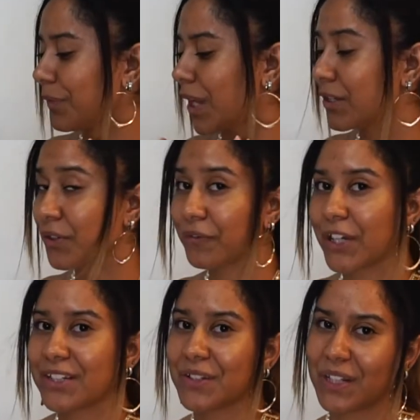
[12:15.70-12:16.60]
Don't
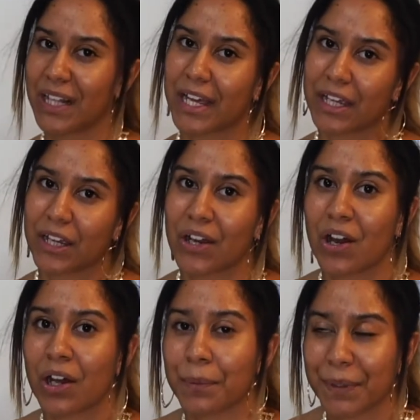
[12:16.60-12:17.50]
forget to like,
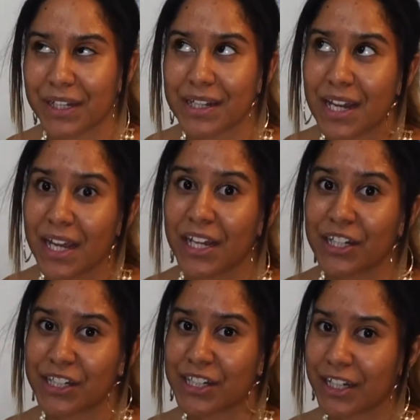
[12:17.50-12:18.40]
comment,
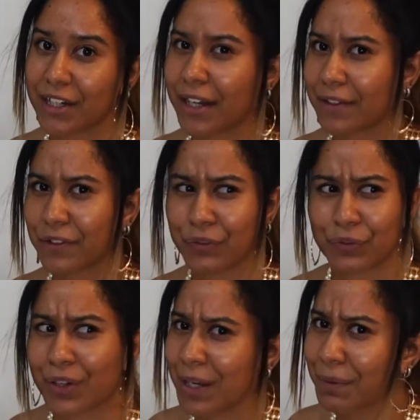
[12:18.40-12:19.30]
share, and
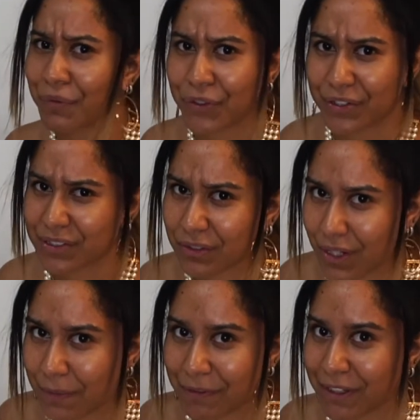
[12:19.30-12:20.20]
subscribe if you're not
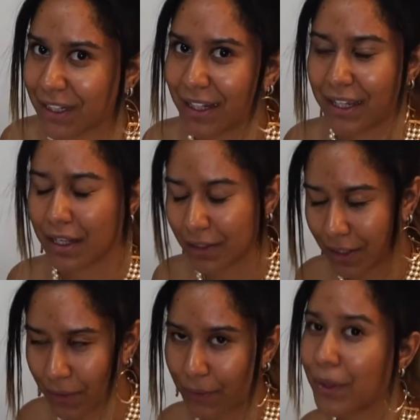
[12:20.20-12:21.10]
subscribed already. Like,
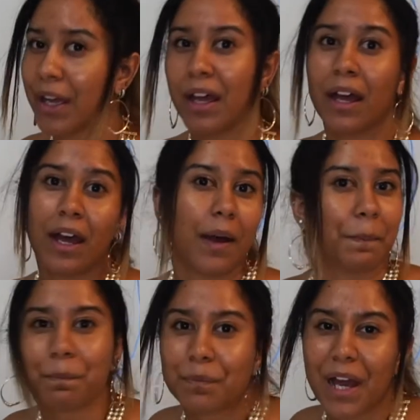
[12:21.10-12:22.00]
hello,
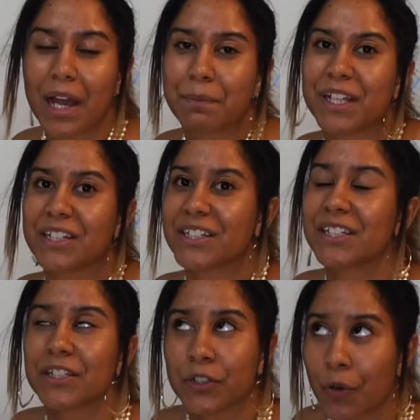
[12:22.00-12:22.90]
I make
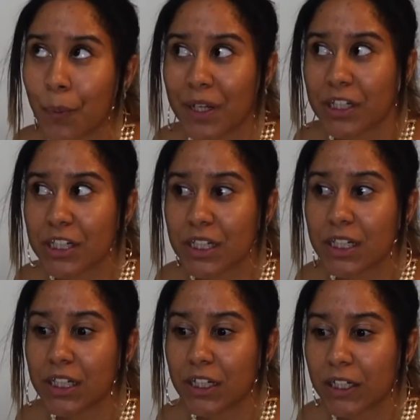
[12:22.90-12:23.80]
so
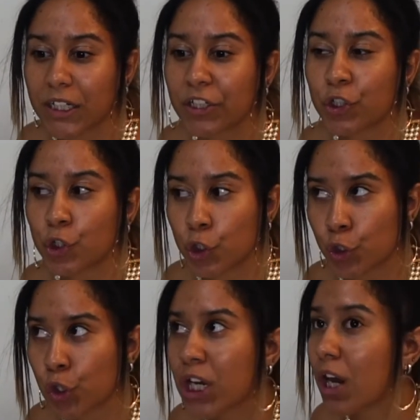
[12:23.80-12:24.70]
much
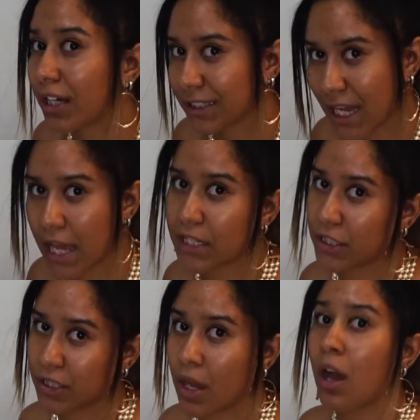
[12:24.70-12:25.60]

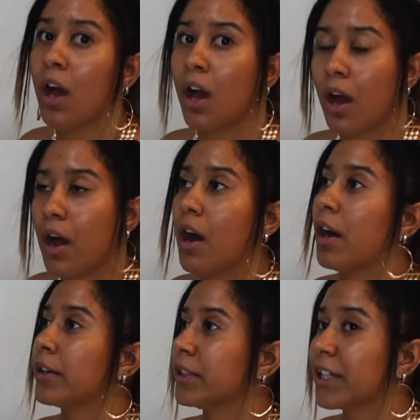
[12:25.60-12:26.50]
content
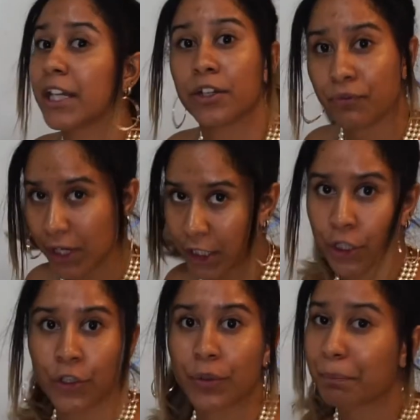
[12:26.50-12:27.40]
on an
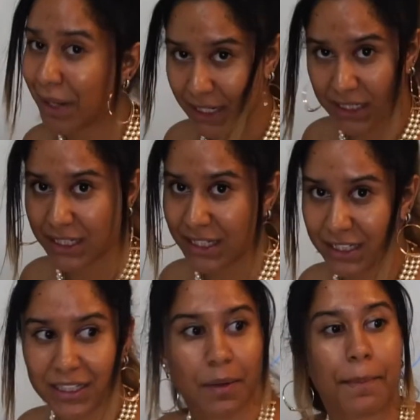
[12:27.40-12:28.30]
irregular
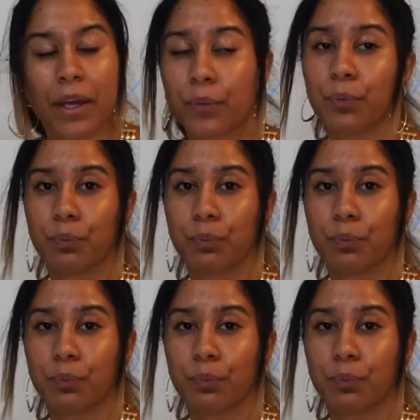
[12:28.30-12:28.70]
basis, but